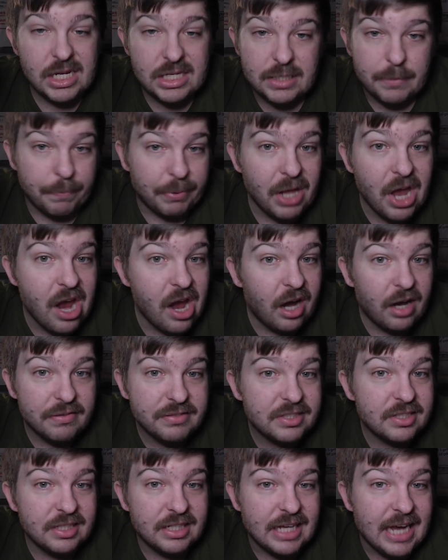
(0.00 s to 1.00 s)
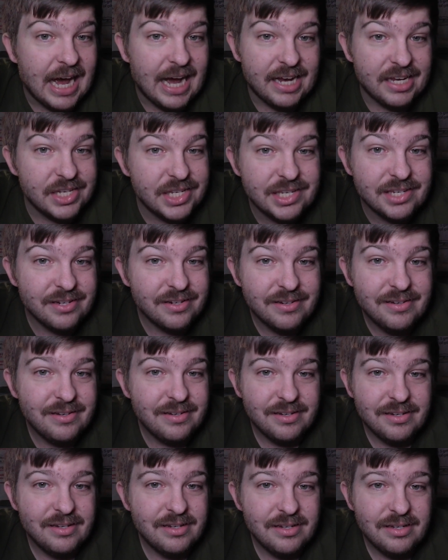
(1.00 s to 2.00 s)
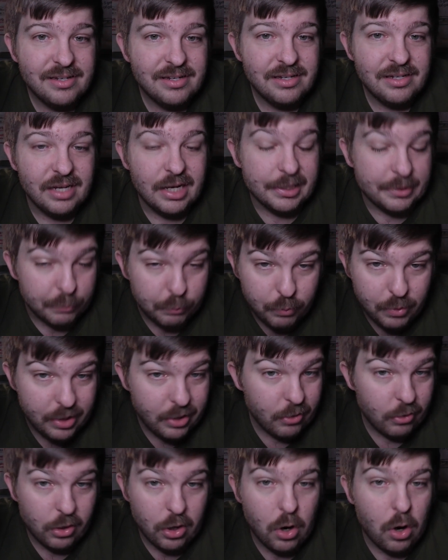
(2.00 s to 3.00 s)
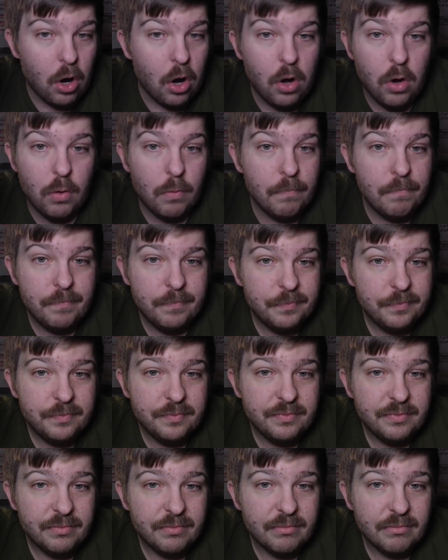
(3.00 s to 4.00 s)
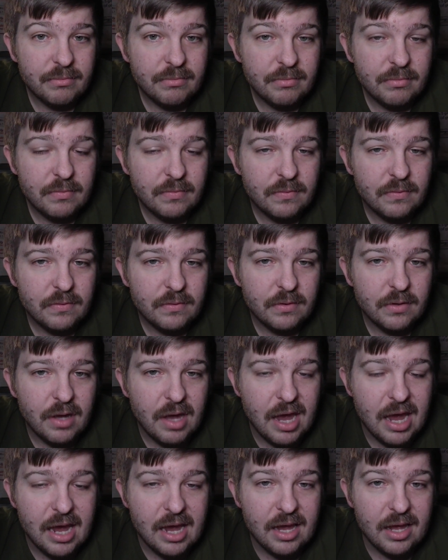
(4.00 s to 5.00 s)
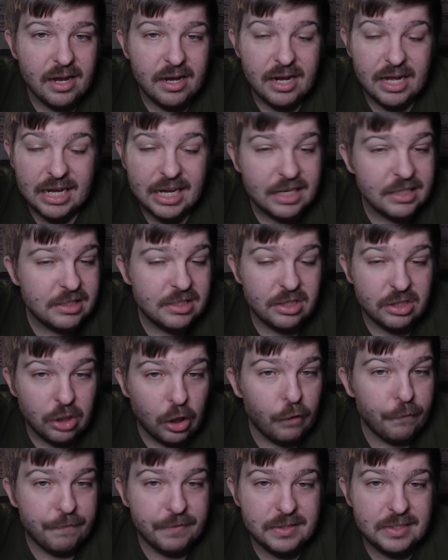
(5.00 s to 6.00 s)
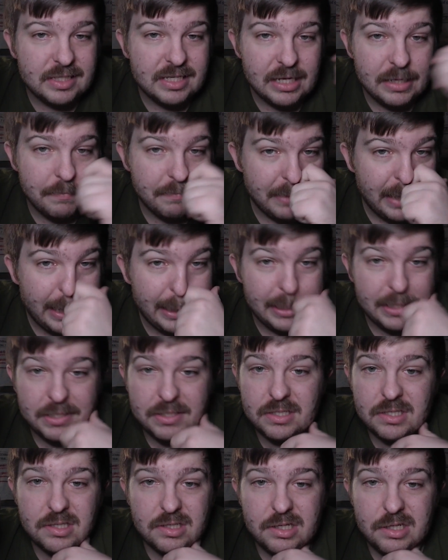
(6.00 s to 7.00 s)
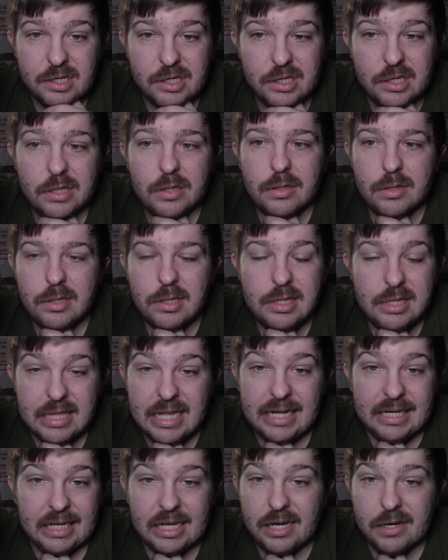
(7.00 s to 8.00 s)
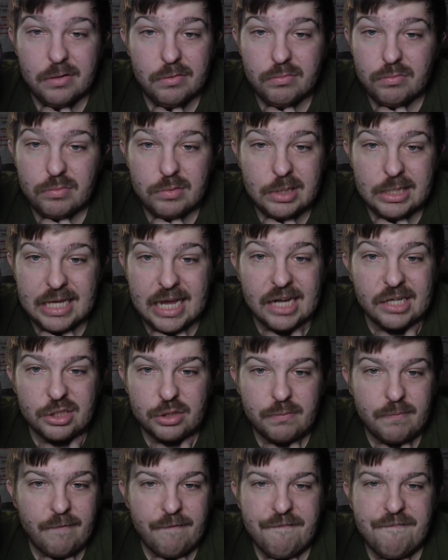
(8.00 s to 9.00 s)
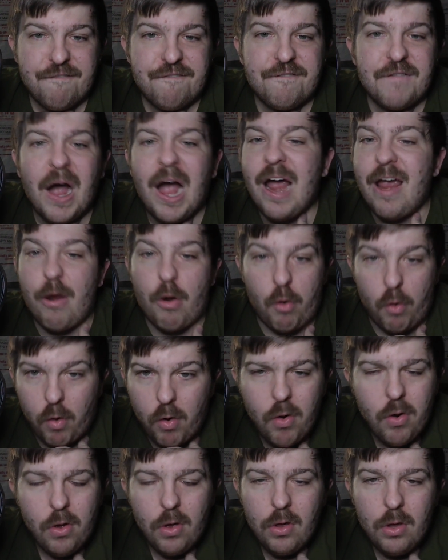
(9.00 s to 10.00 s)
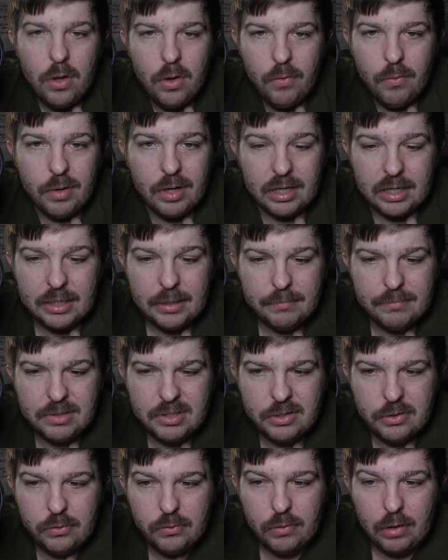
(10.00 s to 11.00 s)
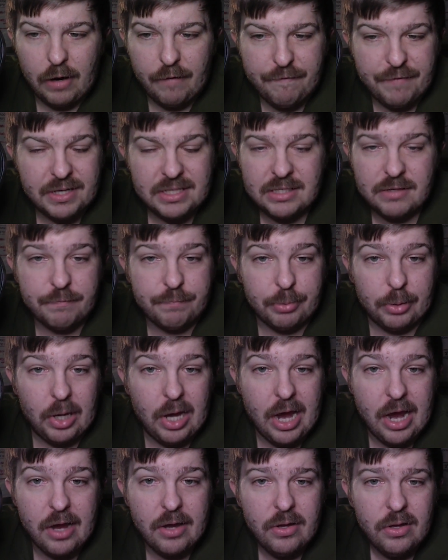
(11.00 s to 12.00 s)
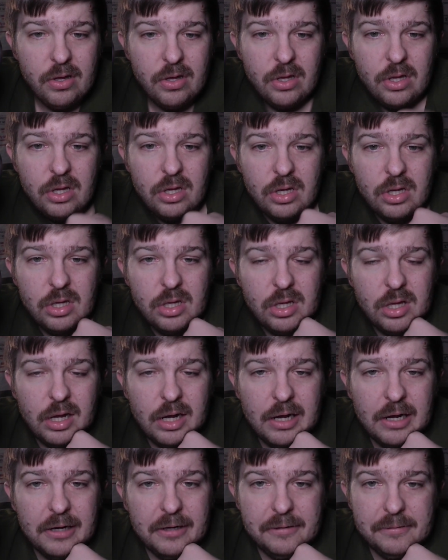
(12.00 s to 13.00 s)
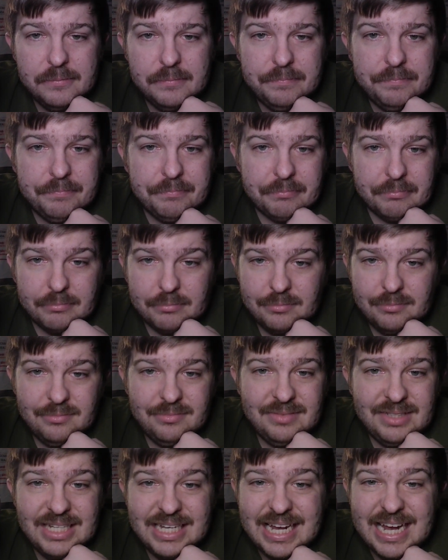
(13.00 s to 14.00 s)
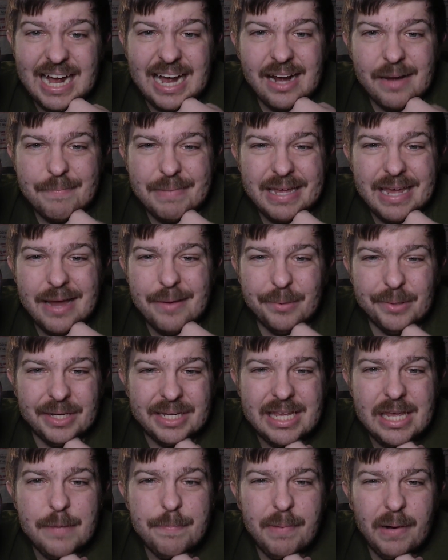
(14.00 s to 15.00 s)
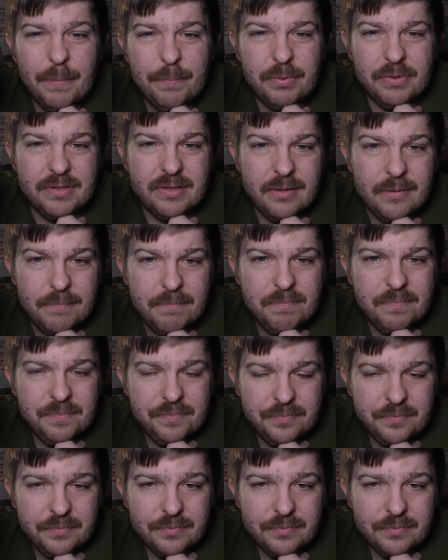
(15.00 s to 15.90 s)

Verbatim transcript: It's playoffs, guys. It's win or go home. And against the Dolphins team that is that can catch fire when it comes to offensive play, um, you got to be able to keep up with them.